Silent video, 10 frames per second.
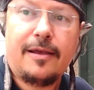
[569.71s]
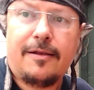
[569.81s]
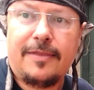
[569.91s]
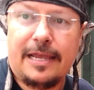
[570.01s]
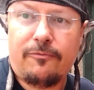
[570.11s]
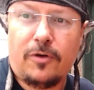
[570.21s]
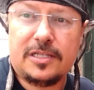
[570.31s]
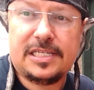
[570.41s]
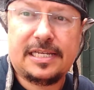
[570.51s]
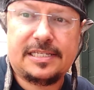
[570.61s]
Then
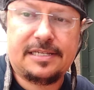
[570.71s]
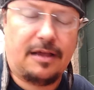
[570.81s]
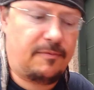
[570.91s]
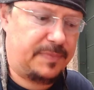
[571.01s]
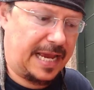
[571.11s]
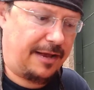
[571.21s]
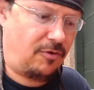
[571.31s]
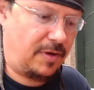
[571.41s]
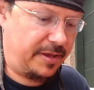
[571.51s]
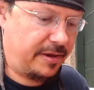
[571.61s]
once it's dumped
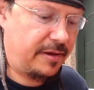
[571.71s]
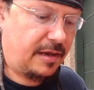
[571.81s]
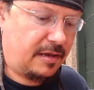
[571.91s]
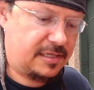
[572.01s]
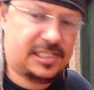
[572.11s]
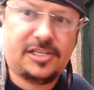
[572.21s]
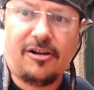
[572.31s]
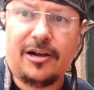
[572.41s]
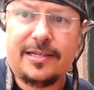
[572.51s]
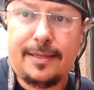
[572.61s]
out,
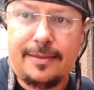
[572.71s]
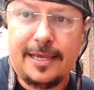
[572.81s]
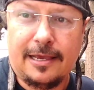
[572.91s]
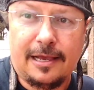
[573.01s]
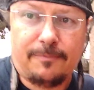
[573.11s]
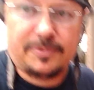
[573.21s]
start the thing up.